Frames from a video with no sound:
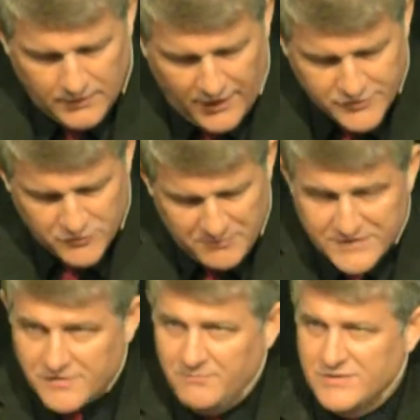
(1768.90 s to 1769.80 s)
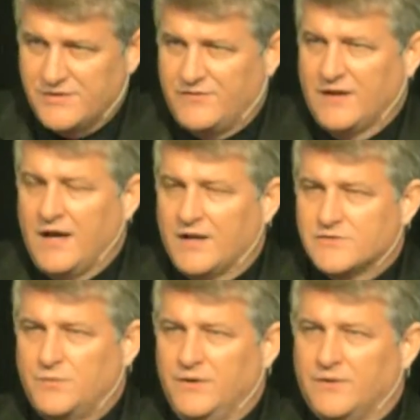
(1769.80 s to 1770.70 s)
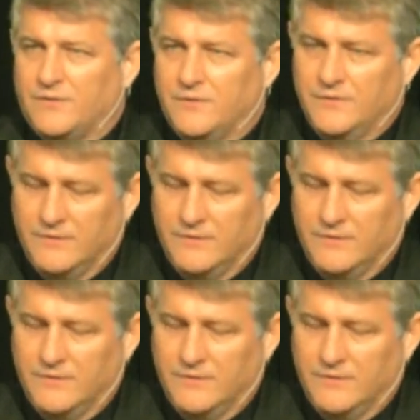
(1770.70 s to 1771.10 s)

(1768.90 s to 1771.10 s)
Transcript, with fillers: others would be submissive to God's will.